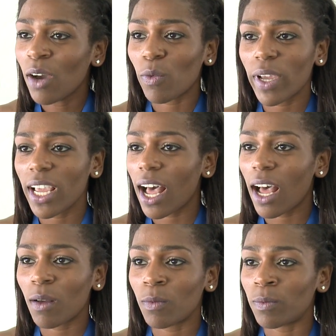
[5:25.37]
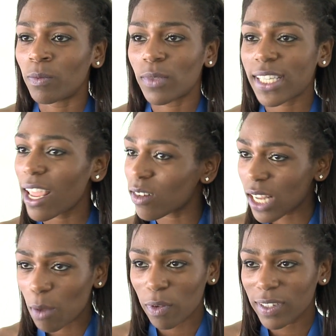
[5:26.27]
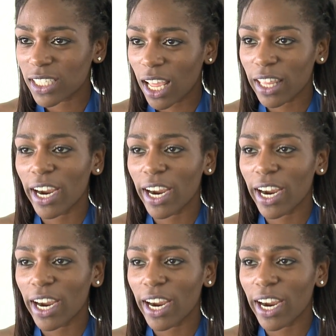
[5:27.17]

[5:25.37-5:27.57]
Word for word: We um, stay on top of each other.